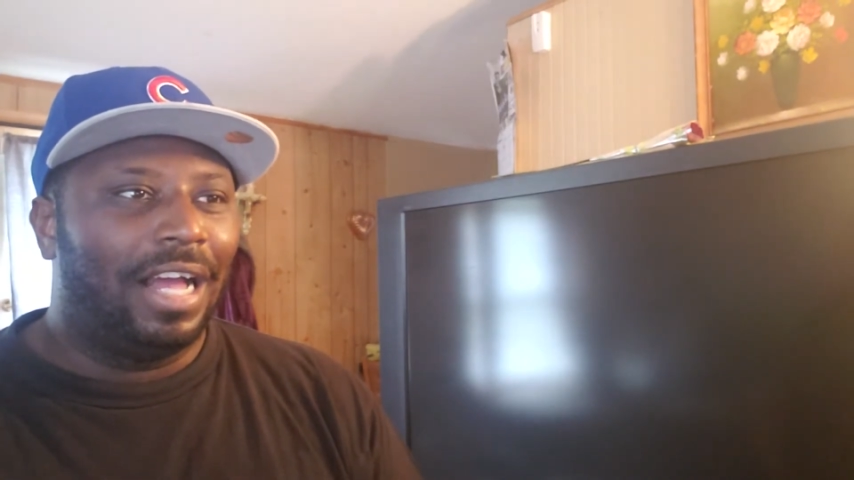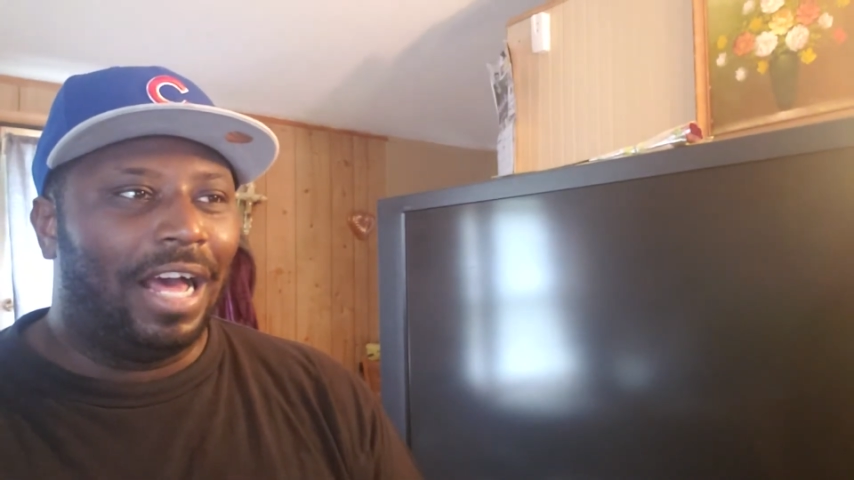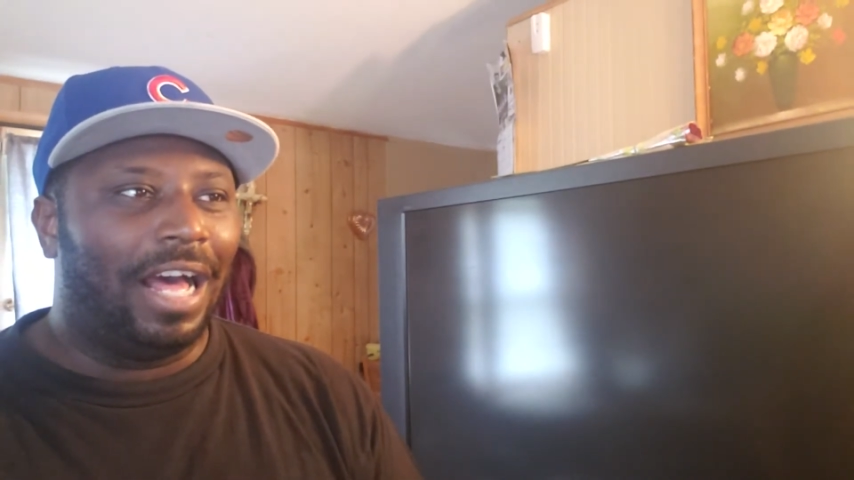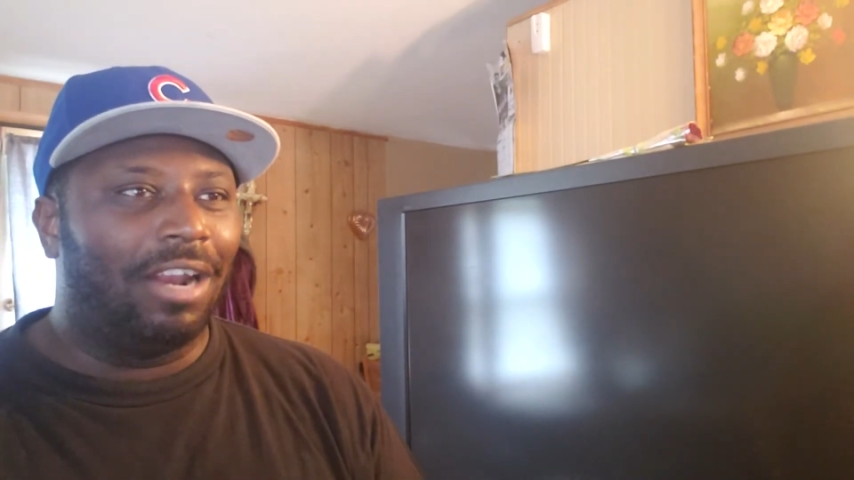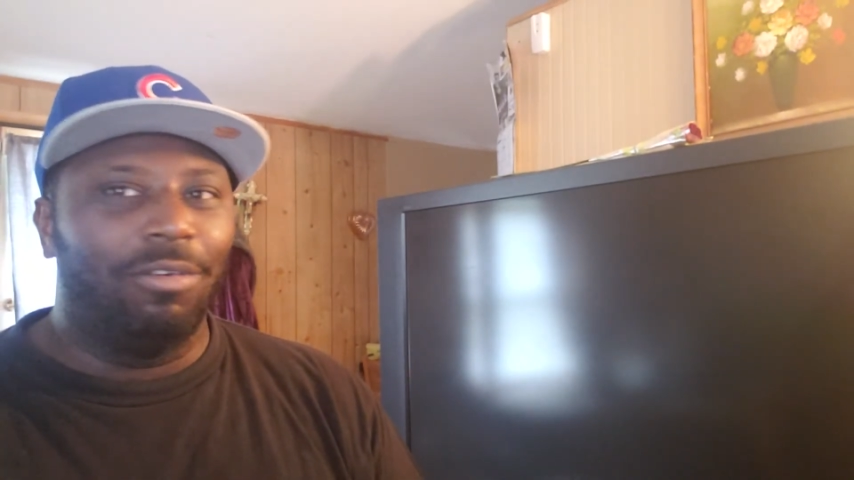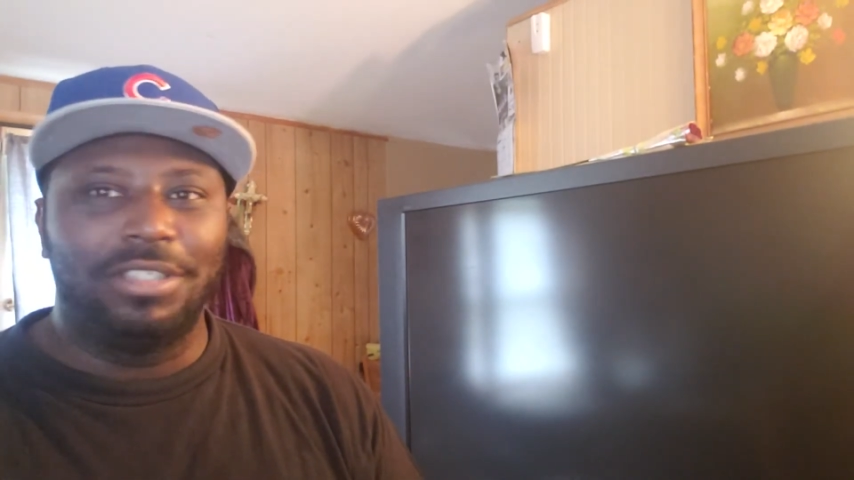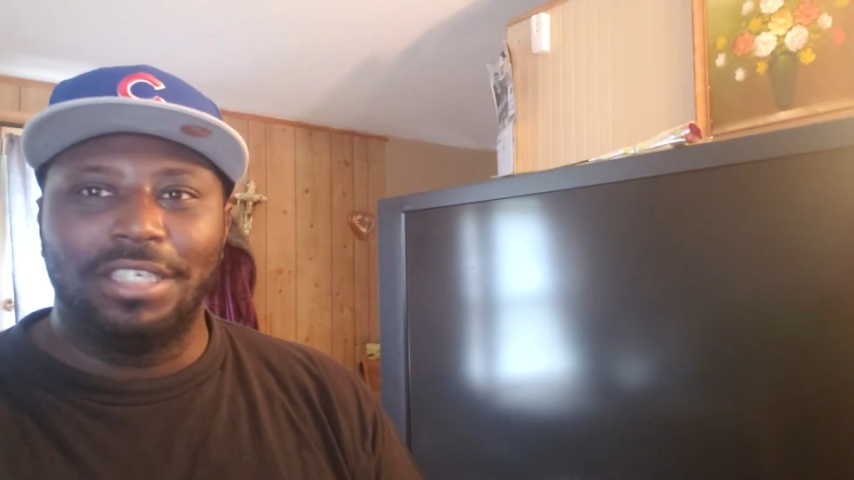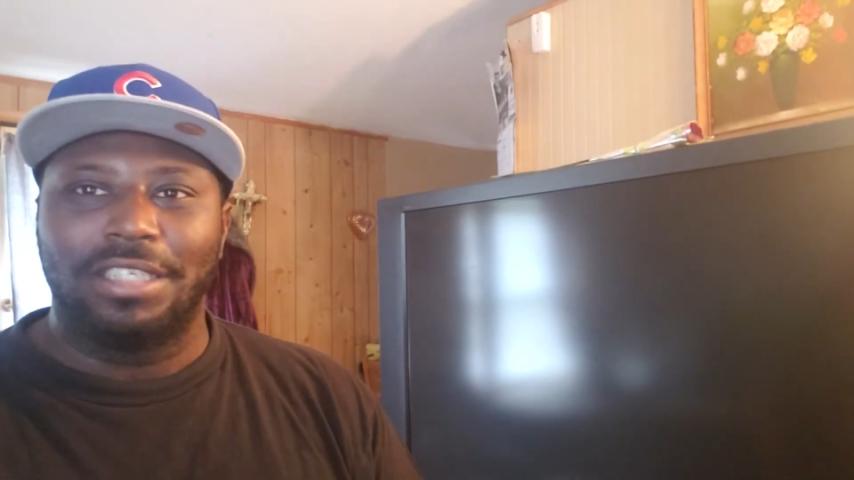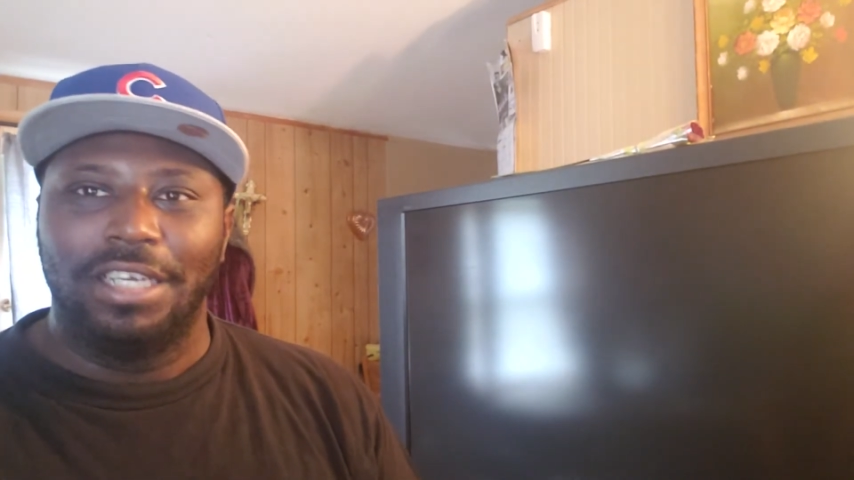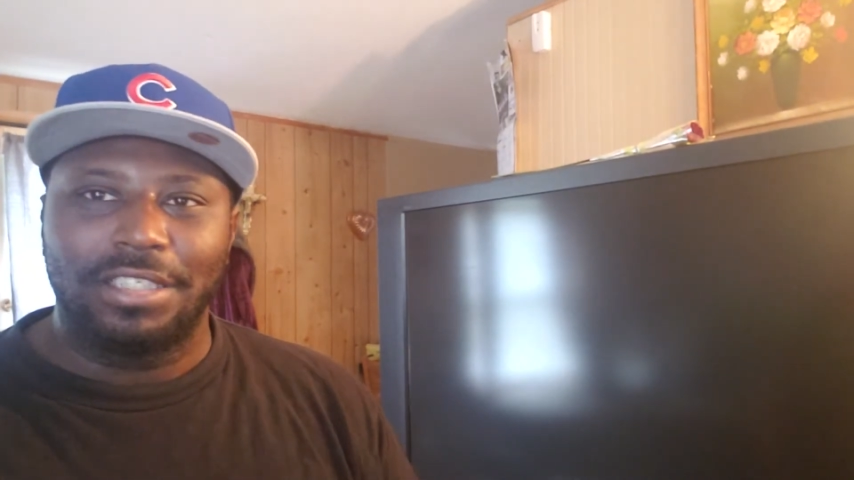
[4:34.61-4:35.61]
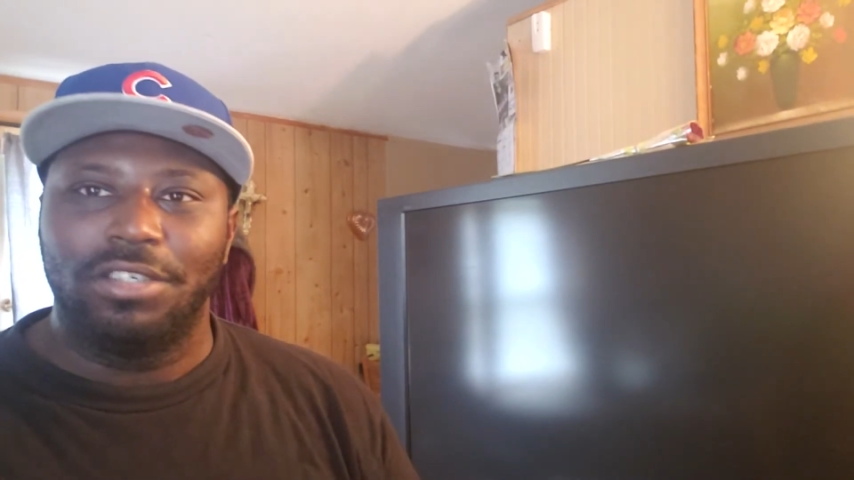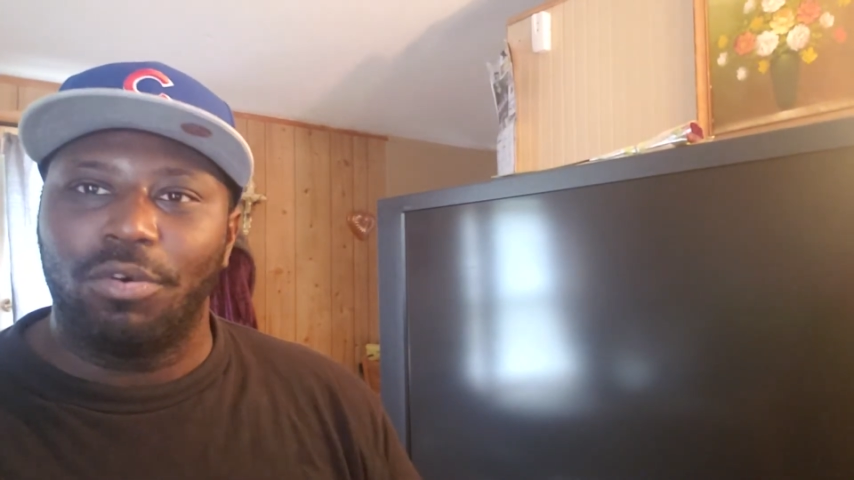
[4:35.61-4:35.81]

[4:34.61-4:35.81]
I don't just listen to